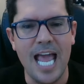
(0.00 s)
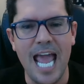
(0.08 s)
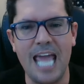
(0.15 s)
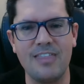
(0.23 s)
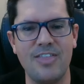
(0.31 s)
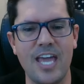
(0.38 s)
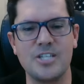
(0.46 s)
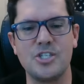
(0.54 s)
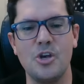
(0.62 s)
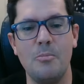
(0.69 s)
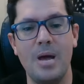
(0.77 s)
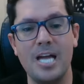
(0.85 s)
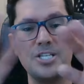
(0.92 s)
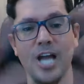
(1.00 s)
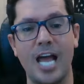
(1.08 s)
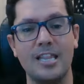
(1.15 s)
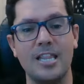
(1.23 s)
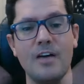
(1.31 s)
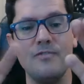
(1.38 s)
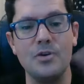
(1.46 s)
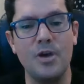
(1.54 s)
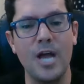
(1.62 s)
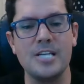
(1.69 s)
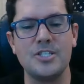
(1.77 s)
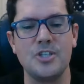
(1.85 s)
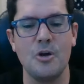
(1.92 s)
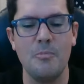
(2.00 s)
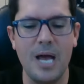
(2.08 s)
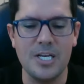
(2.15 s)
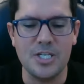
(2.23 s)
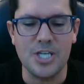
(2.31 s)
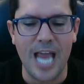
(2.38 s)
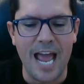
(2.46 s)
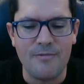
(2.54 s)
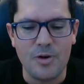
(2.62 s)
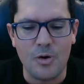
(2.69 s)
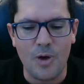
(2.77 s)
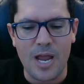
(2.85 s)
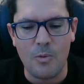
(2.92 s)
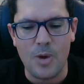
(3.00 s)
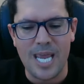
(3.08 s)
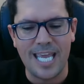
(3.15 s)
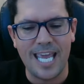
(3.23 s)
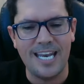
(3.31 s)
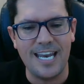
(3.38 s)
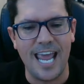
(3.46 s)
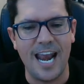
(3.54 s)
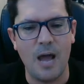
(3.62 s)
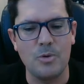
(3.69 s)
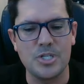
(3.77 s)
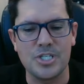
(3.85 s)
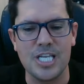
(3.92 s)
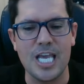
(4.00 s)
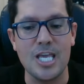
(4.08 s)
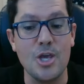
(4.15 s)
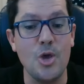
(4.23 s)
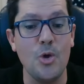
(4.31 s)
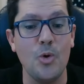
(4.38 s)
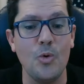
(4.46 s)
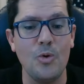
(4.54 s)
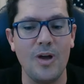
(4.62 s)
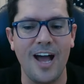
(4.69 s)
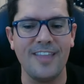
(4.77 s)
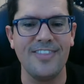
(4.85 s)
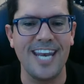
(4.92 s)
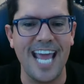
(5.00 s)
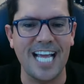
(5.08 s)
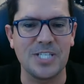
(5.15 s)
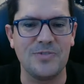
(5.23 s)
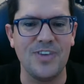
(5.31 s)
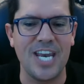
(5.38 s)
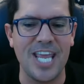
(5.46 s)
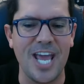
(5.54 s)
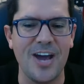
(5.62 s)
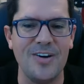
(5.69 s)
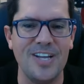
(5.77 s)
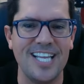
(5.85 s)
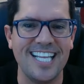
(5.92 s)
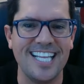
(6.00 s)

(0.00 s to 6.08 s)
Hey, thanks so much. I love you guys so much. Have a great weekend, and I will see you on the next video.